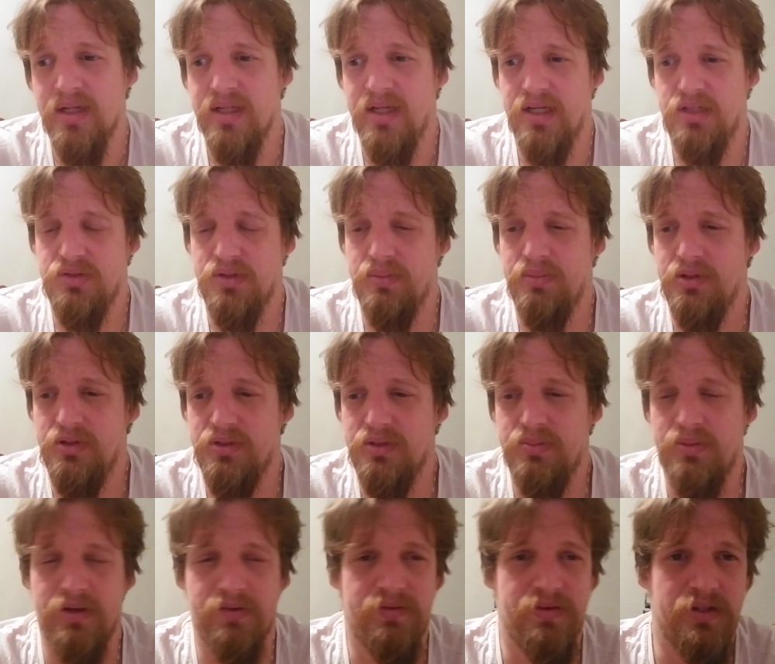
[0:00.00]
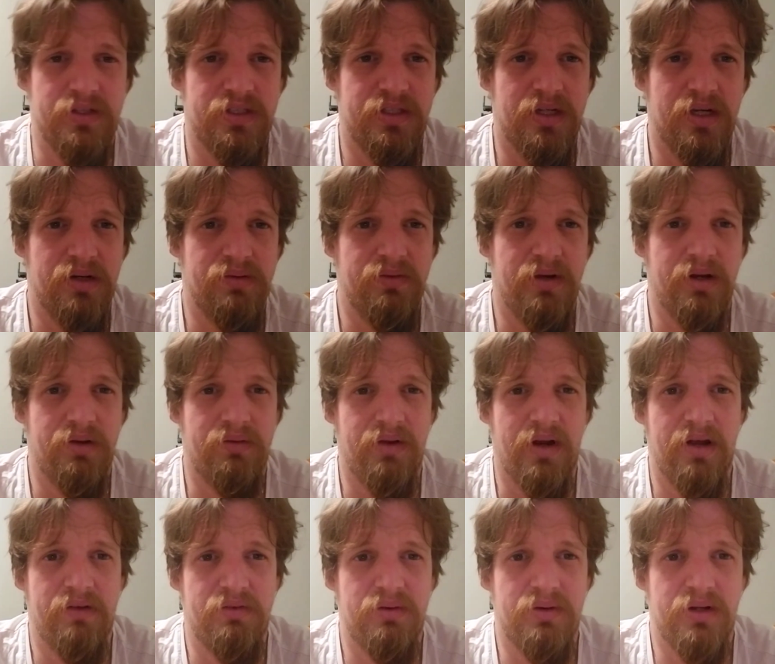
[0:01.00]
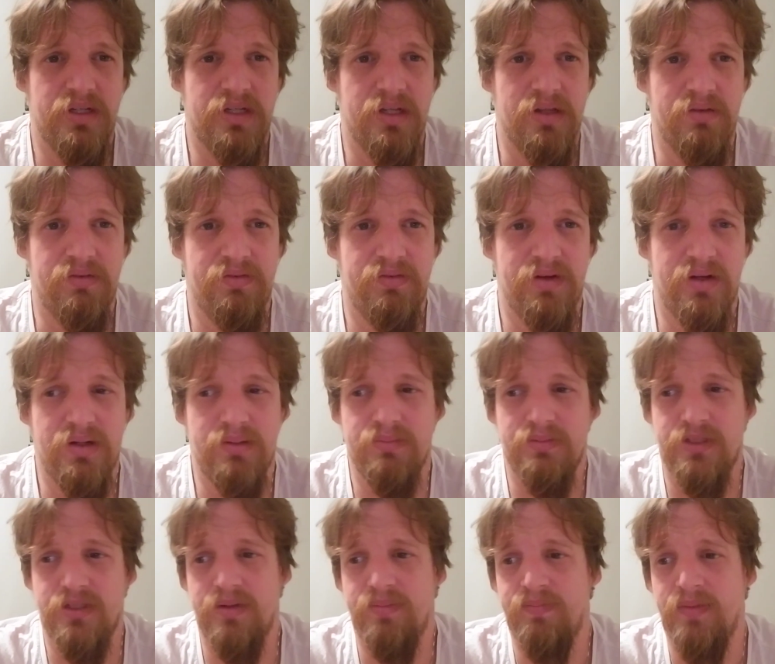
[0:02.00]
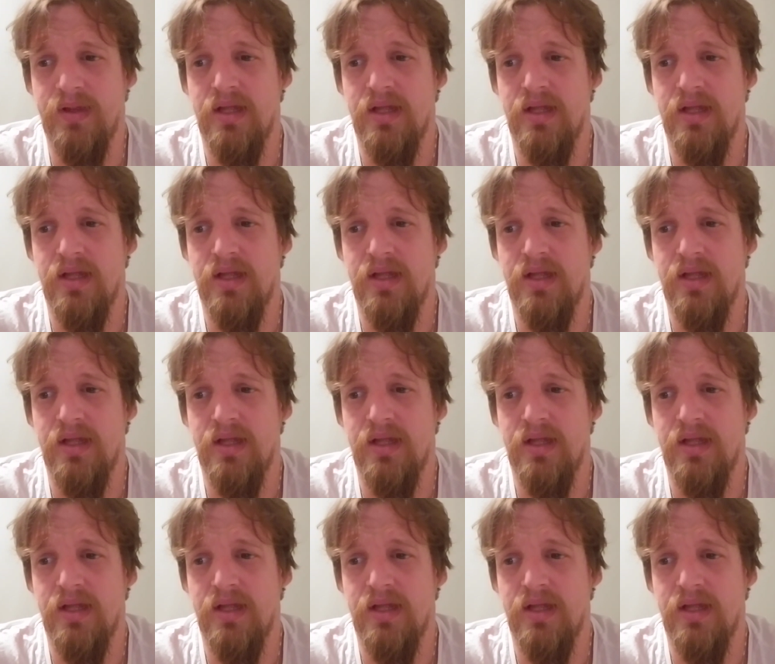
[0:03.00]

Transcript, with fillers: that's where I post my first star rating right after watching the films.